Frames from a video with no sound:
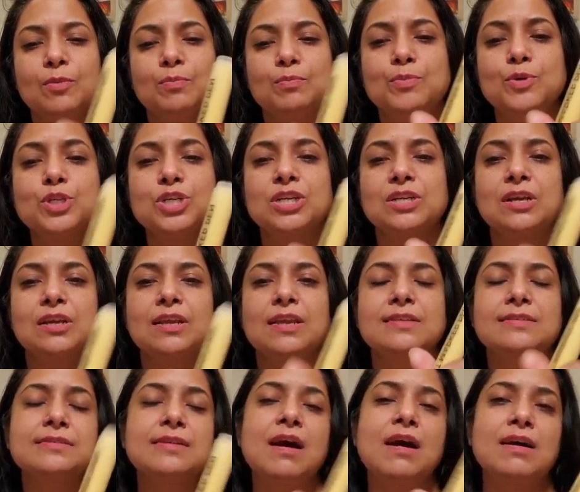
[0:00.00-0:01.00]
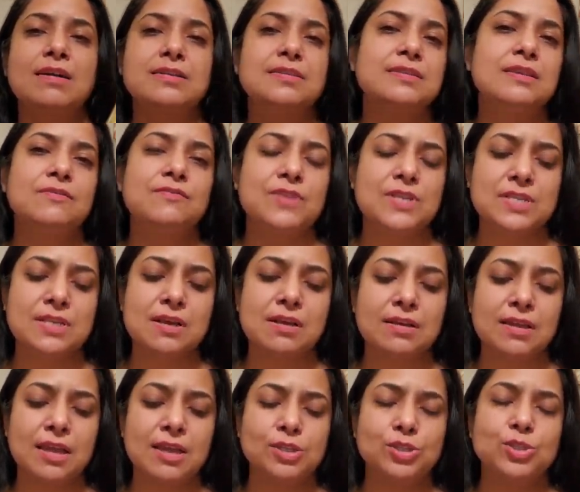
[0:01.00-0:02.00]
push it against a hard surface
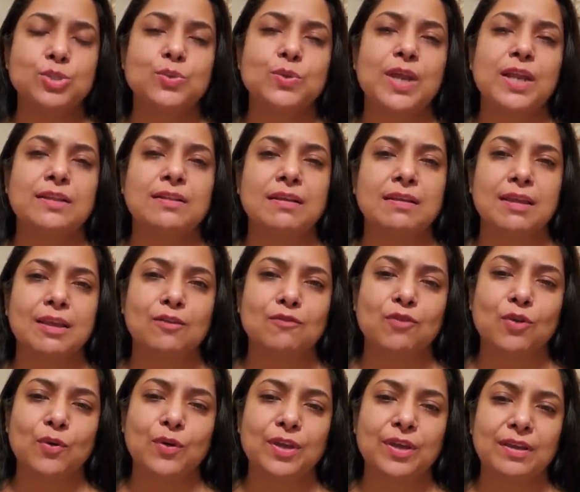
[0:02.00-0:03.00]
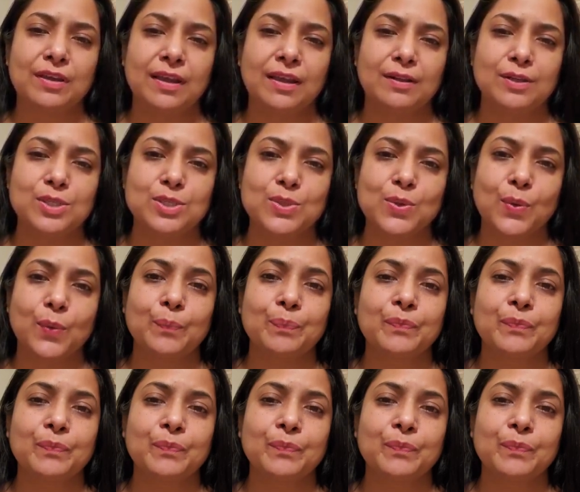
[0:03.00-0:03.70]
again to get the ink flowing again. So